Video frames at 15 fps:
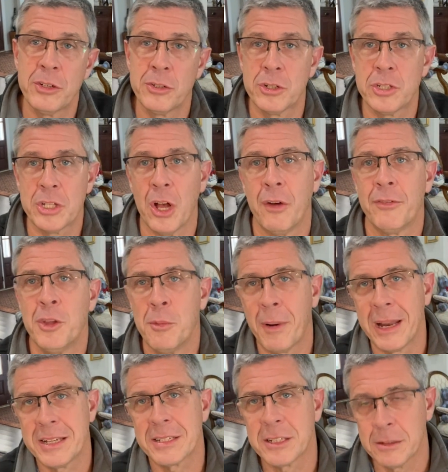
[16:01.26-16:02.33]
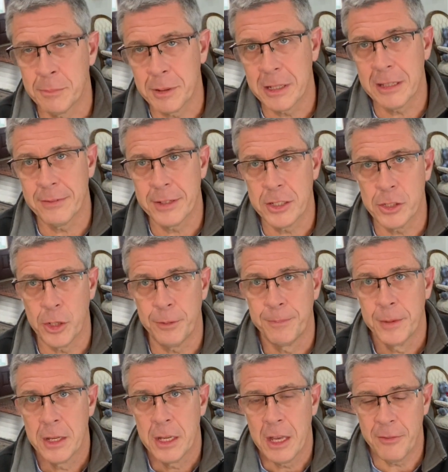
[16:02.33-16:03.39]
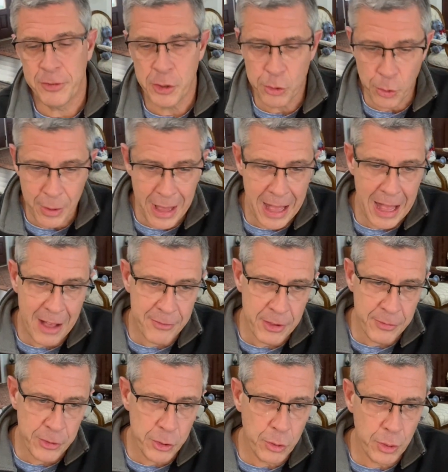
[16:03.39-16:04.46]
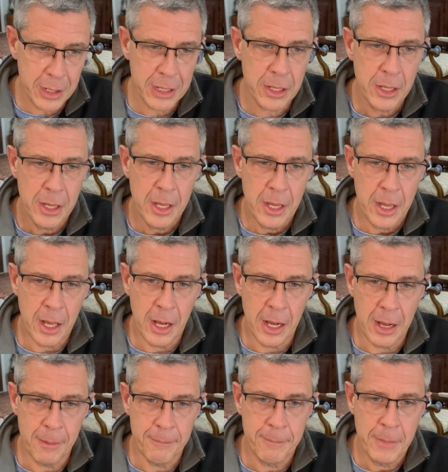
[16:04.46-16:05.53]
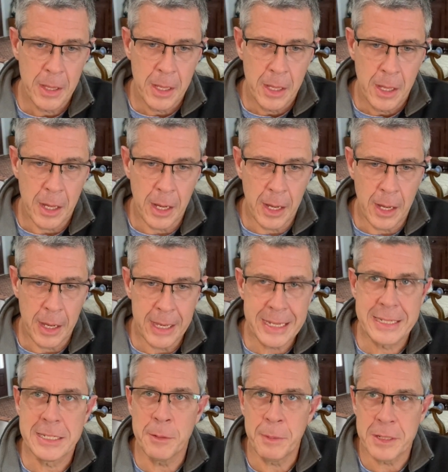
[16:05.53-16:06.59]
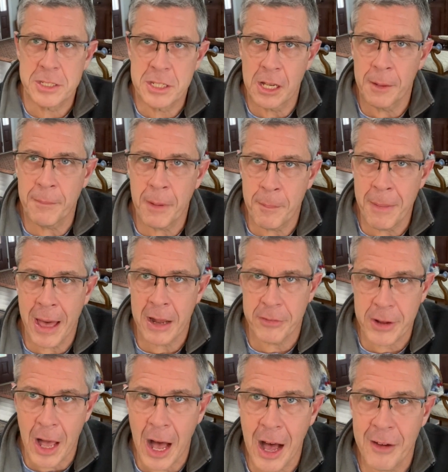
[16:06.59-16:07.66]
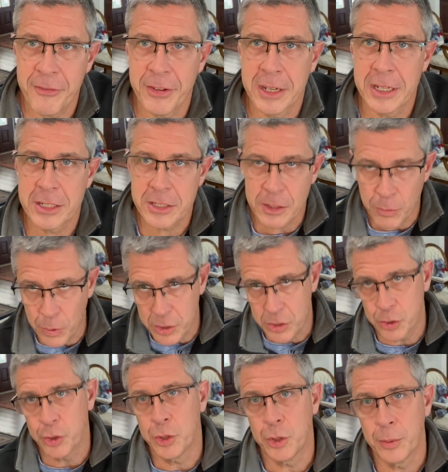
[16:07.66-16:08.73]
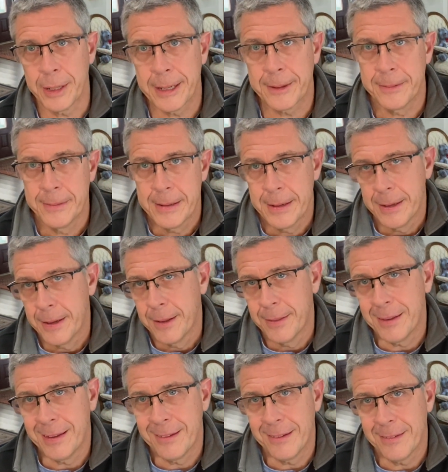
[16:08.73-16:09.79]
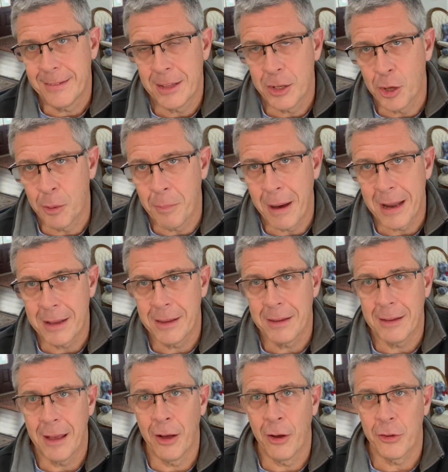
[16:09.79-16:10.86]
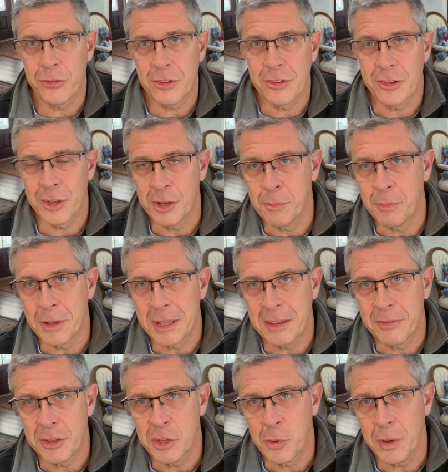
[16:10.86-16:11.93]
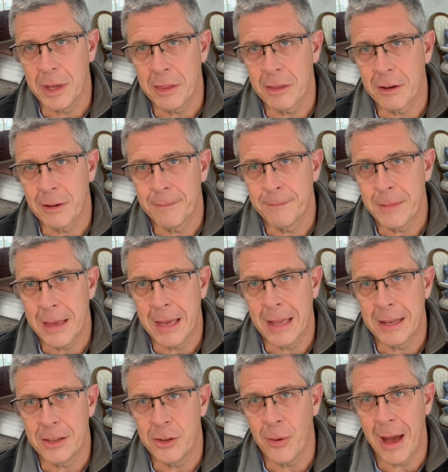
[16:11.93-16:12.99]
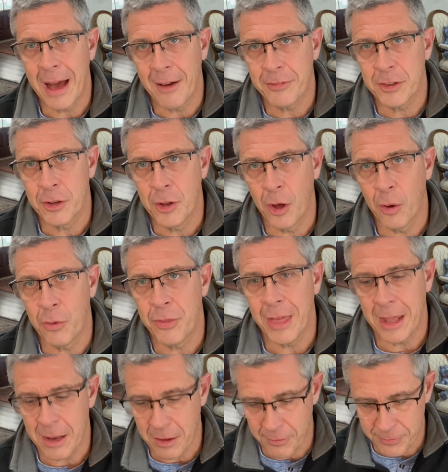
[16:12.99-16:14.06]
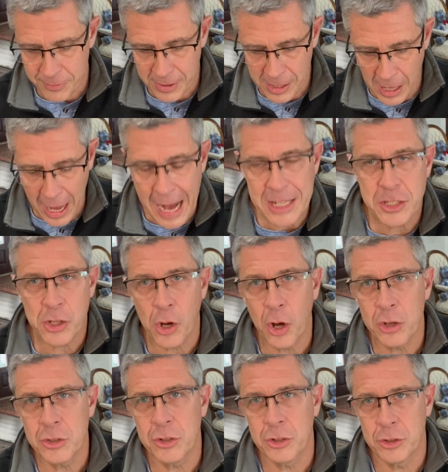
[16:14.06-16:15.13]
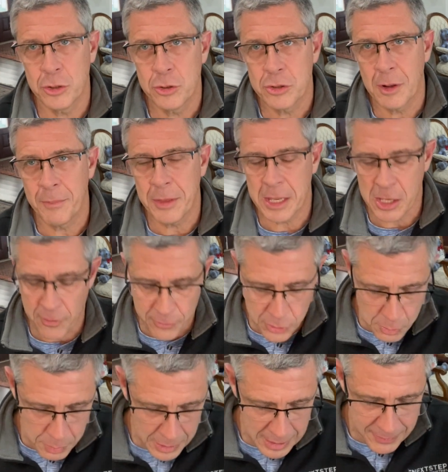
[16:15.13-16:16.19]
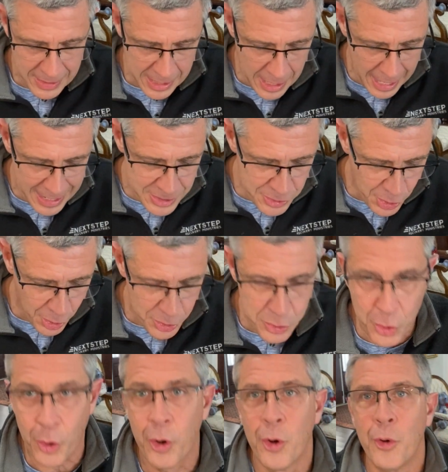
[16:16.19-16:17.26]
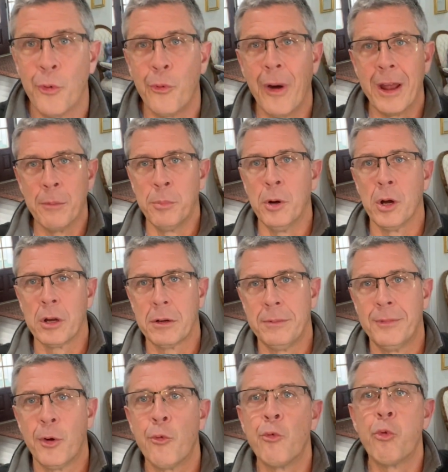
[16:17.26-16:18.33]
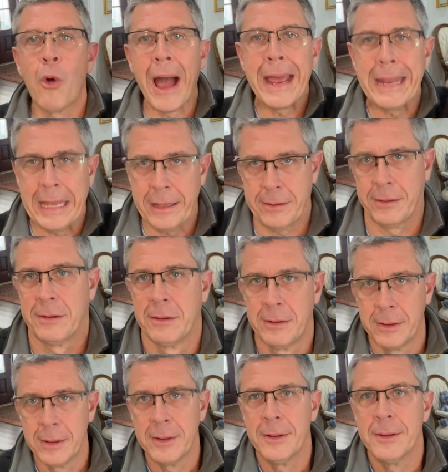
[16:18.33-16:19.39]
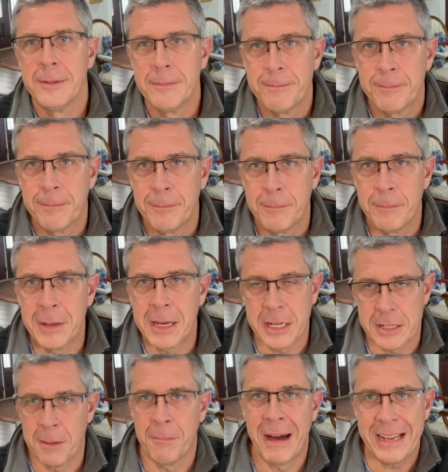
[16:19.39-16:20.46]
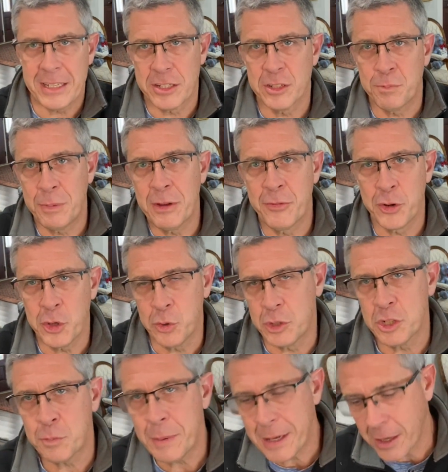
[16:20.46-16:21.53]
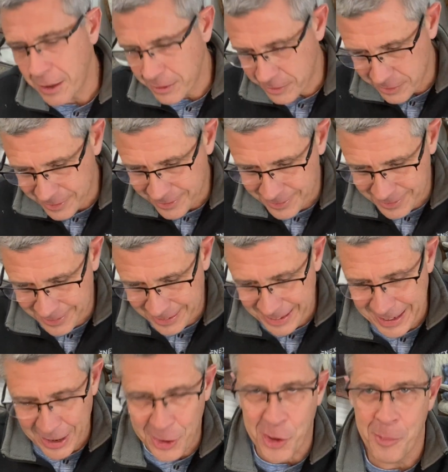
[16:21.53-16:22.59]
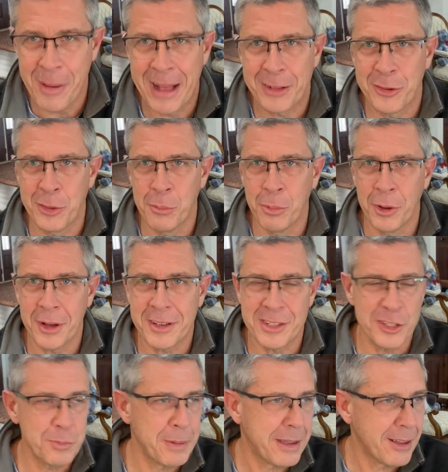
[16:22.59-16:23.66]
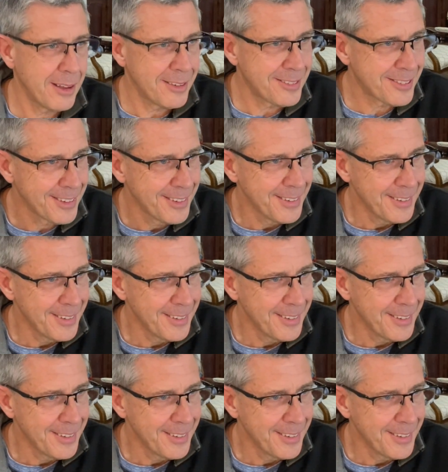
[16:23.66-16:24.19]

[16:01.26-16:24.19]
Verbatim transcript: in yourself, nobody's going to believe in you. If you don't have, if you don't um, uh, exhibit some amount of confidence in what you're doing, then, then nobody else is going to believe in you either. And you have to know that if God's called you to do something, if you believe that God has called you to write a book, write it because it might just be for you. Just because, again, I'll go back to the book, just because